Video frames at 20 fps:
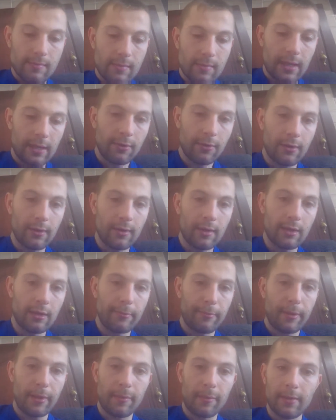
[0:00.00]
I know a lot
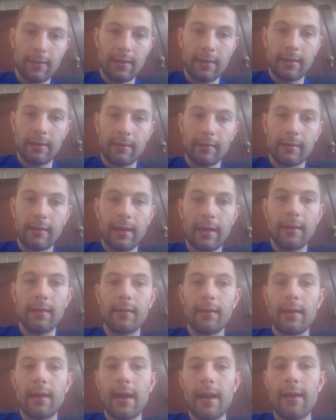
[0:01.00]
of people in
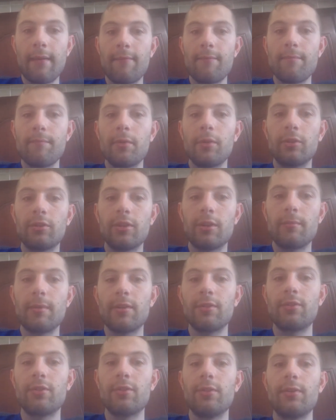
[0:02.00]
Canada have Muja
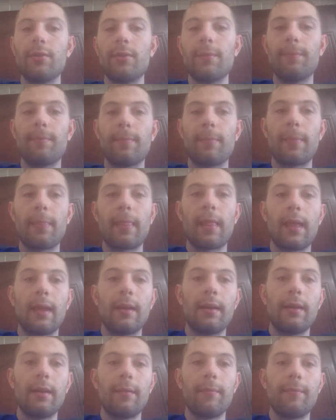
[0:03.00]
Baju,
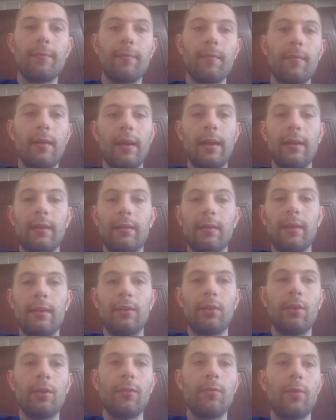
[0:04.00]
and they
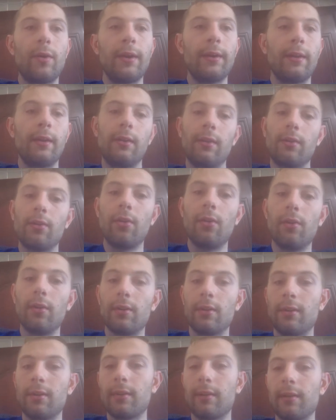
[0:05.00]
do fine in the
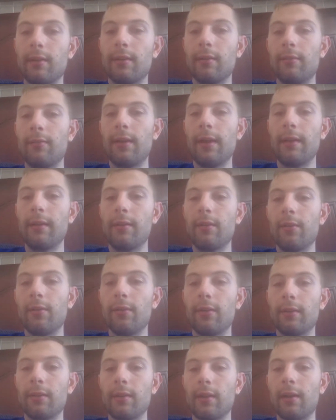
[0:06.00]
cold. They're very
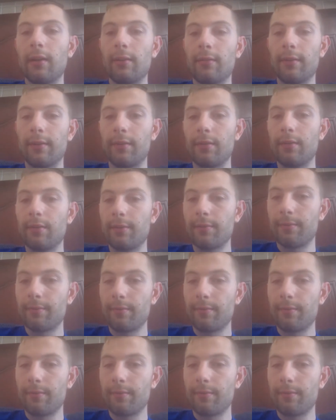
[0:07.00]
cold tolerant.